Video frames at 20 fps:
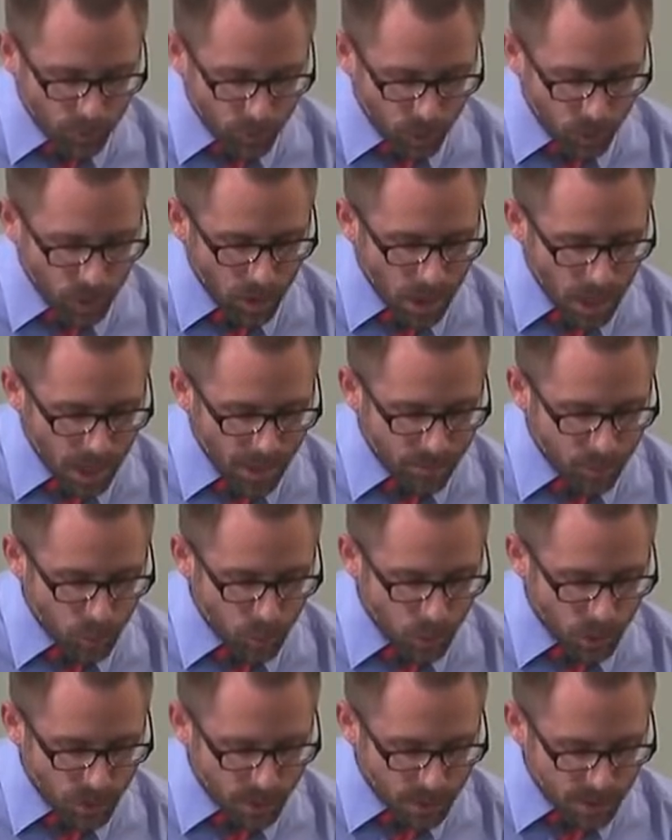of our lives
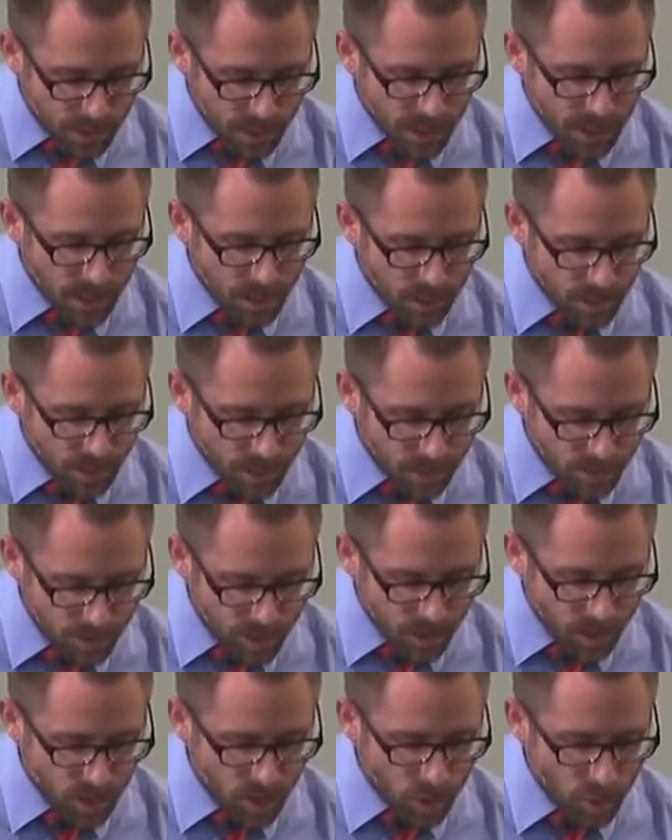will indeed
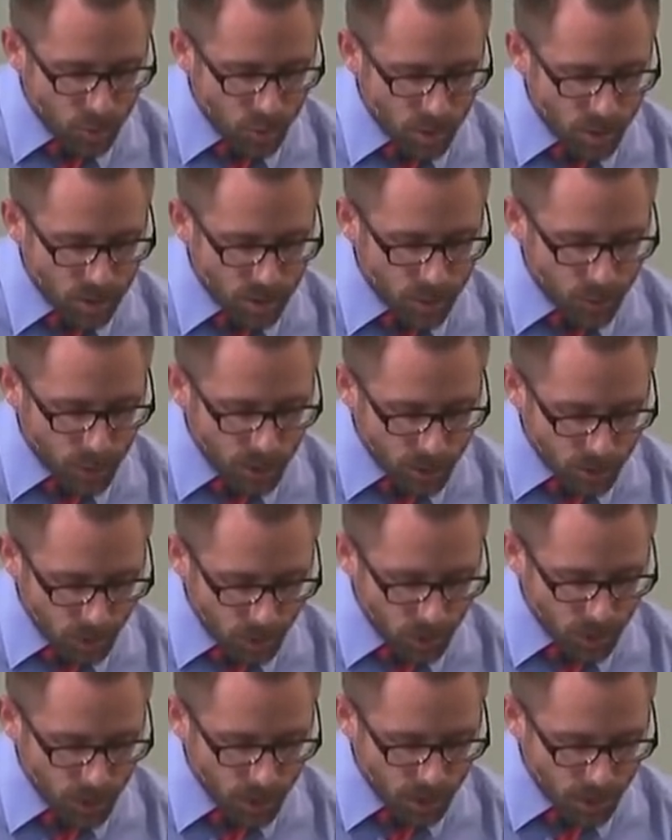continue into
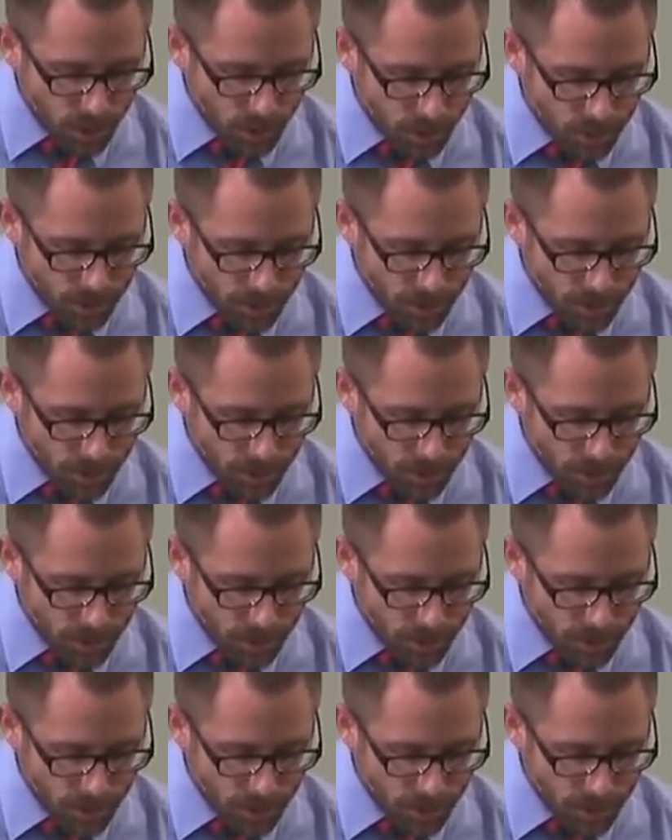eternity.